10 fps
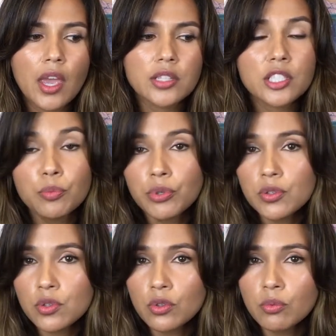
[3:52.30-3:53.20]
didn't
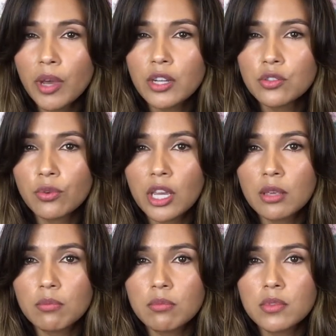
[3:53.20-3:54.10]
pursue my
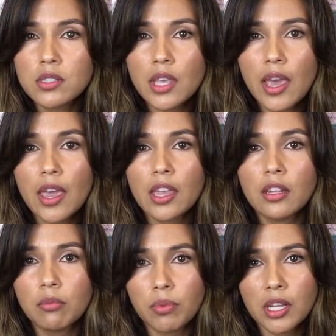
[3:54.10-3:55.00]
dreams
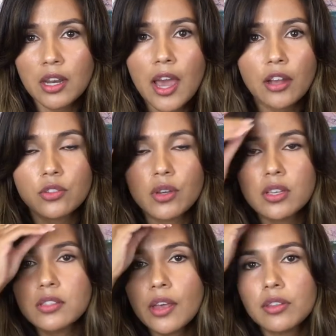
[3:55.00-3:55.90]
in being an
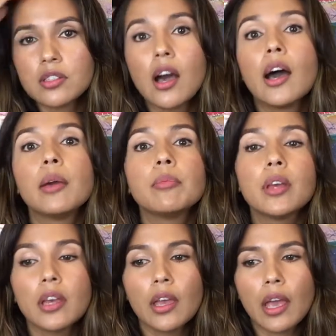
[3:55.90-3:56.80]
actress at the time,
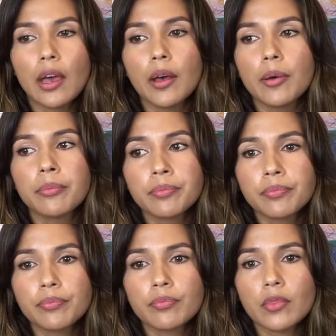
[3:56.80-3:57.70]

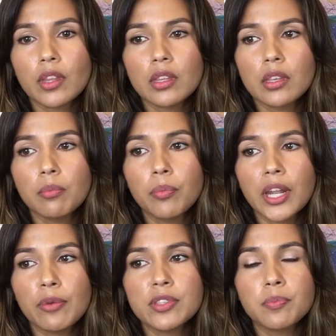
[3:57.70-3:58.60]

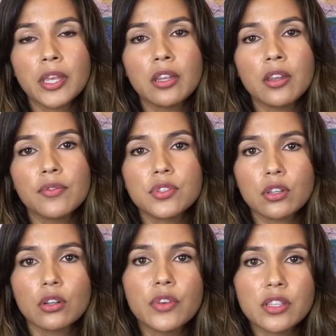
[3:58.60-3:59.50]
but I was being of
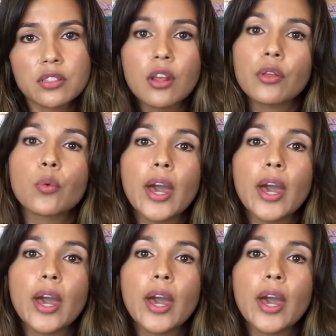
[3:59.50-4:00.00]
service in other